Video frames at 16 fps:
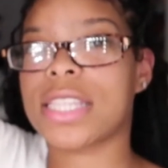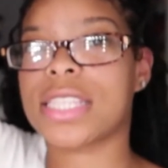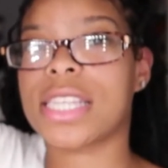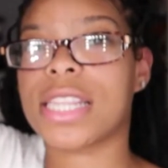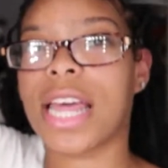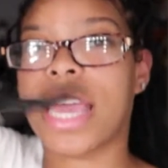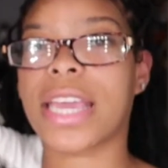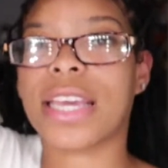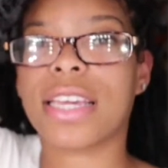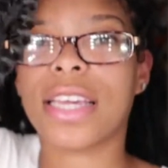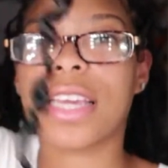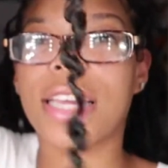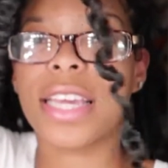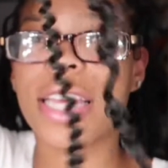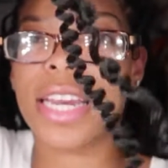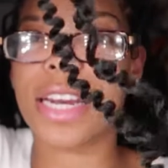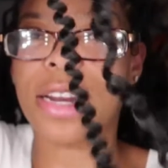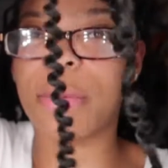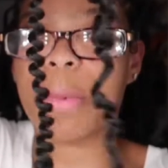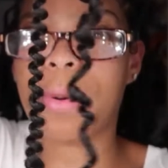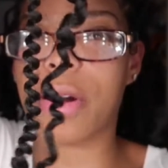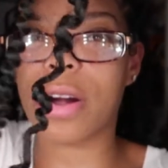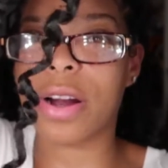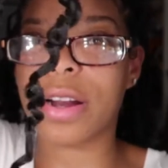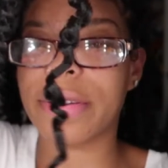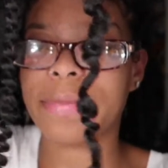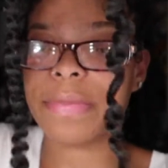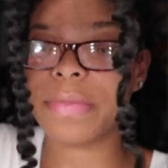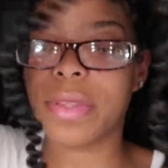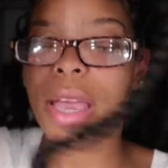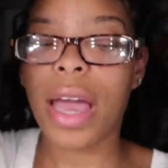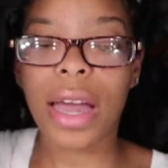to like get it apart.
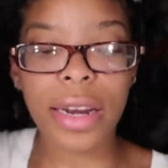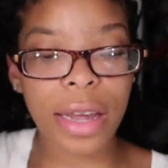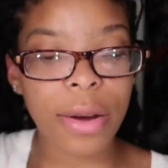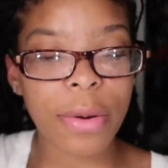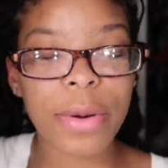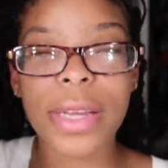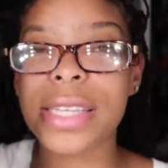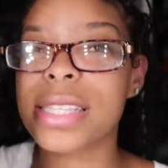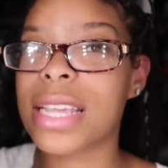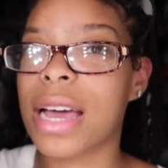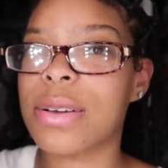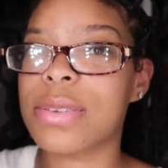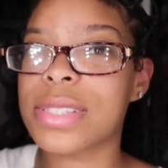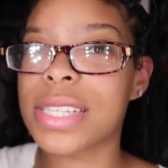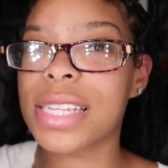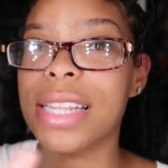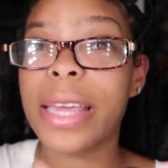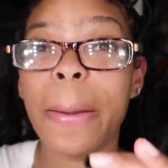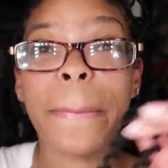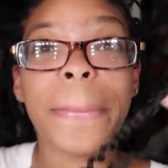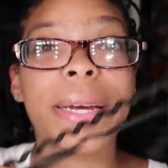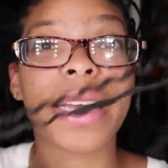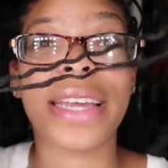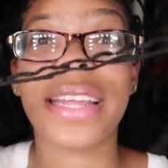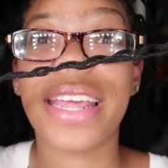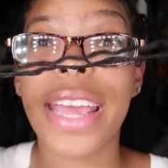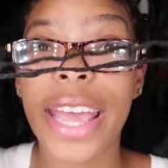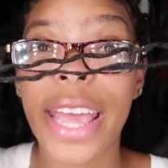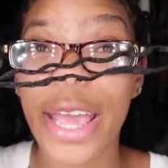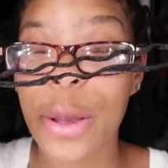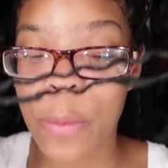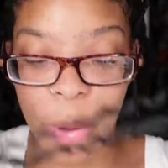I know it sounds silly, but
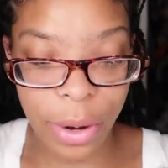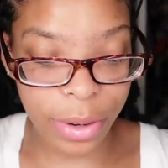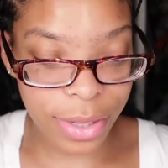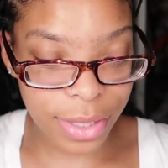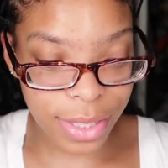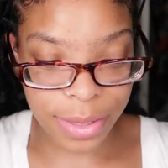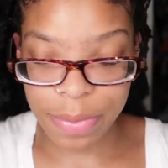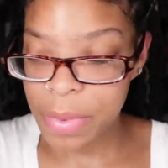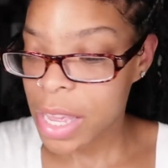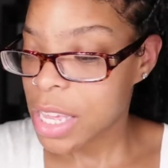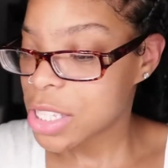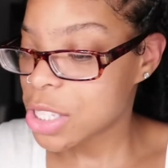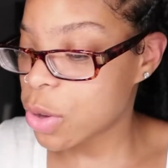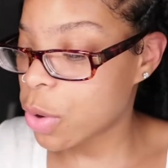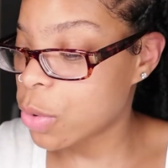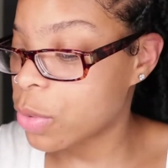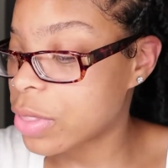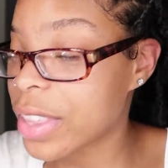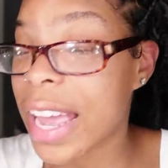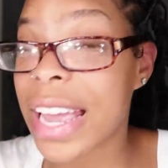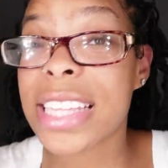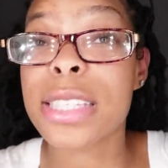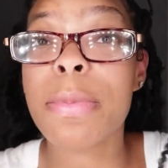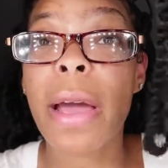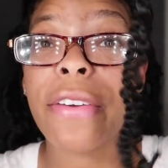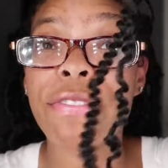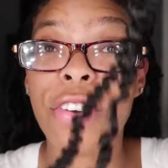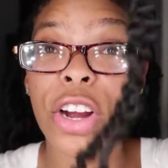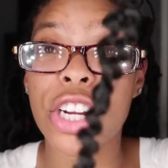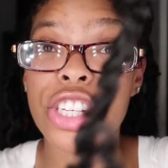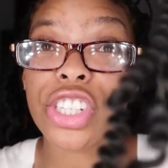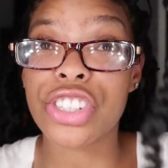it works. So that's my
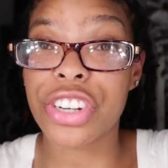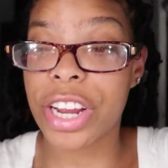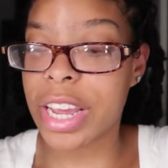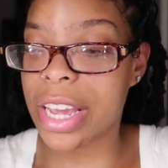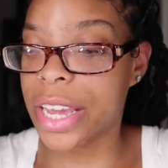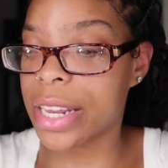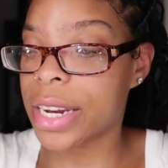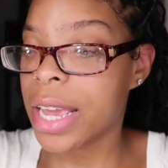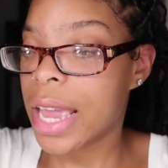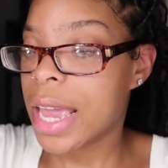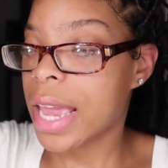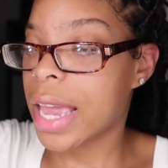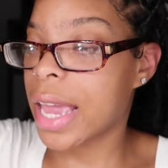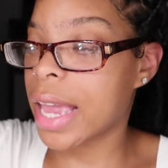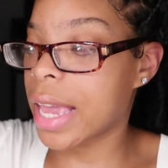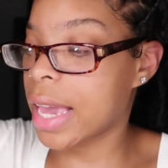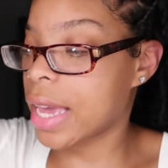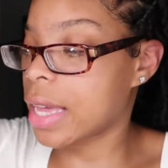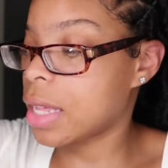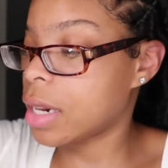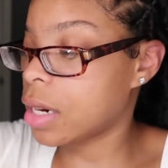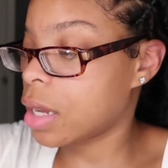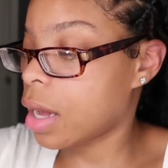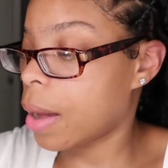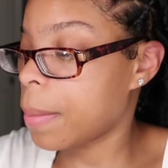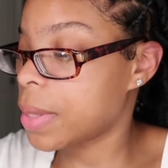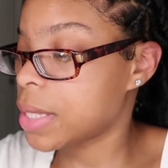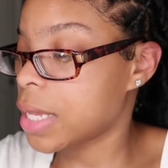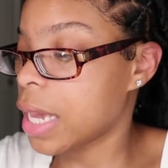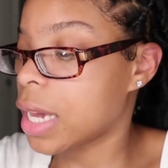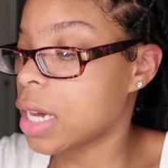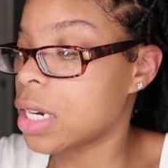first strand, and I'm gonna
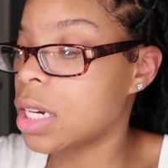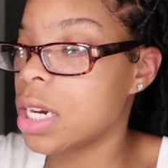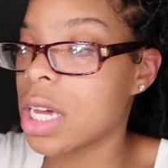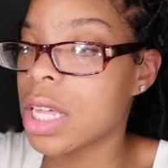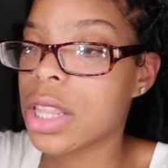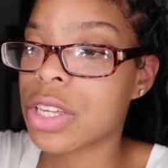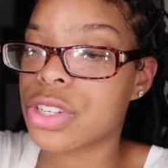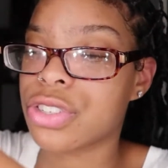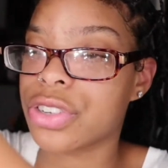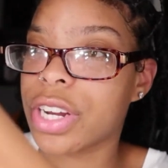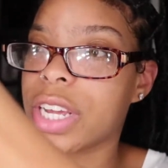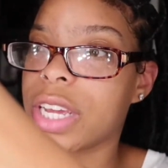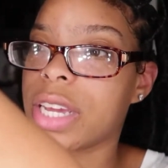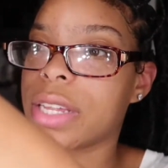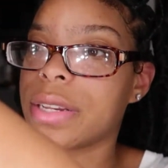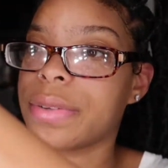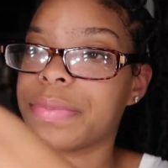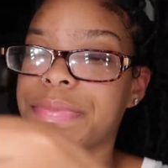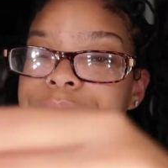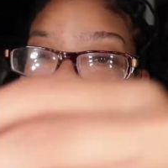take another strand,